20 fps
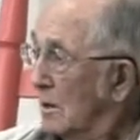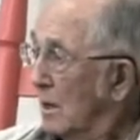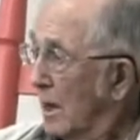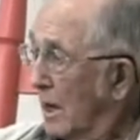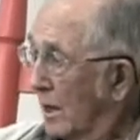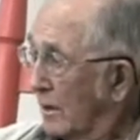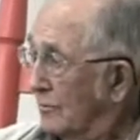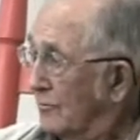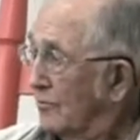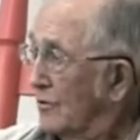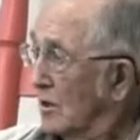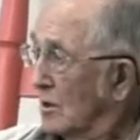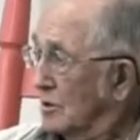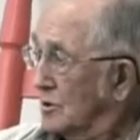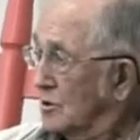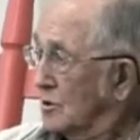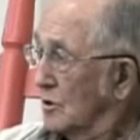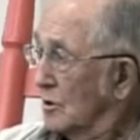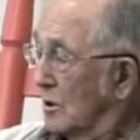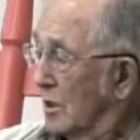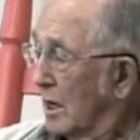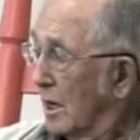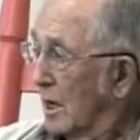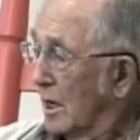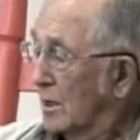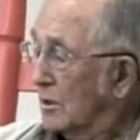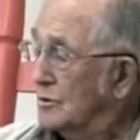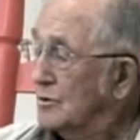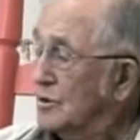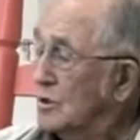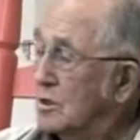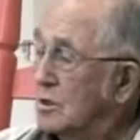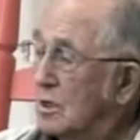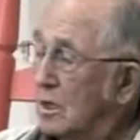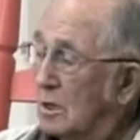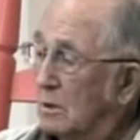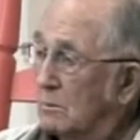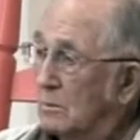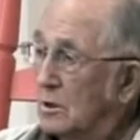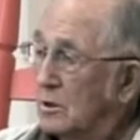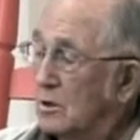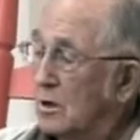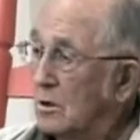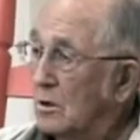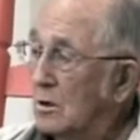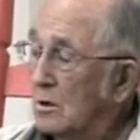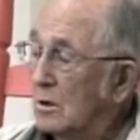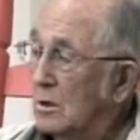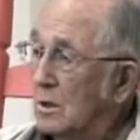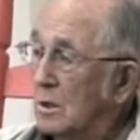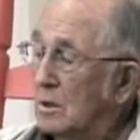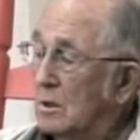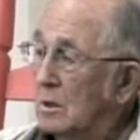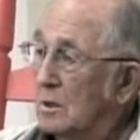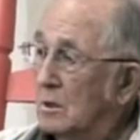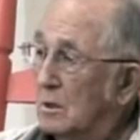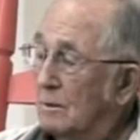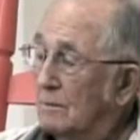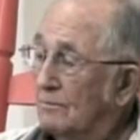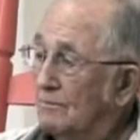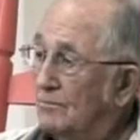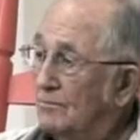I had village or the Hatteras. He came in here and uh,